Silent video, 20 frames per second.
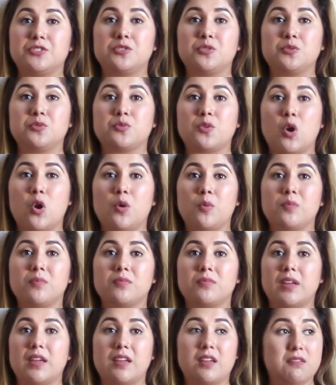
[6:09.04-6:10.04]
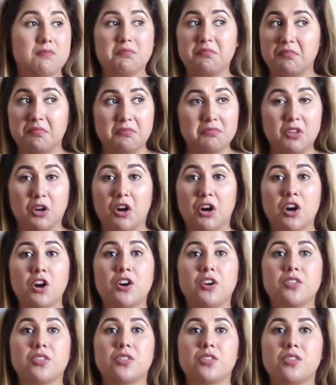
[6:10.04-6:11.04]
to roam the
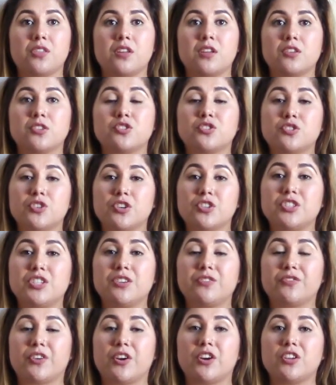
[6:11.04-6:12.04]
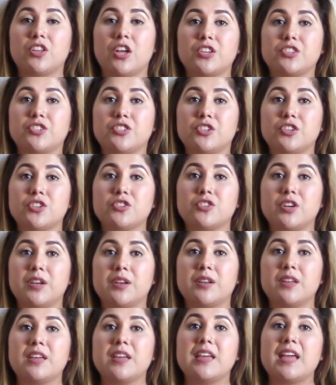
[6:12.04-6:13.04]
earth searching for her lost
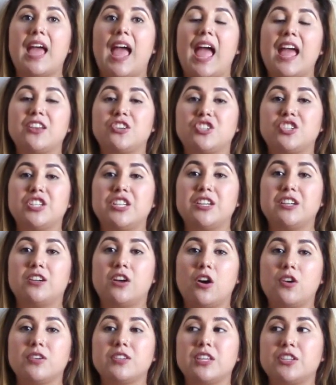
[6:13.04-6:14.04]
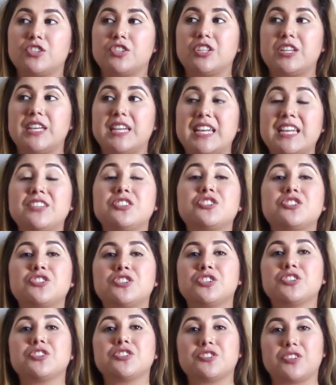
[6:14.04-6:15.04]
children, and she eats
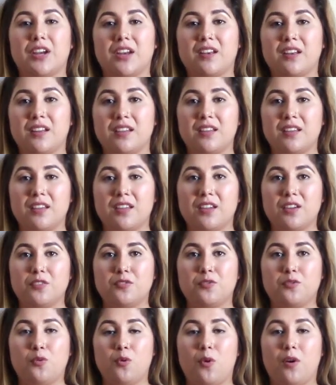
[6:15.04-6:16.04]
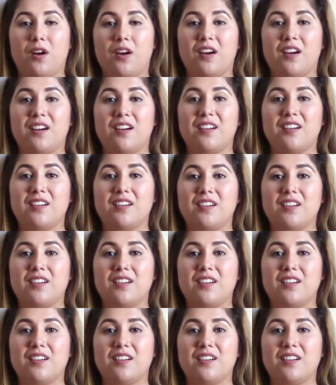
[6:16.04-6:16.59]
children for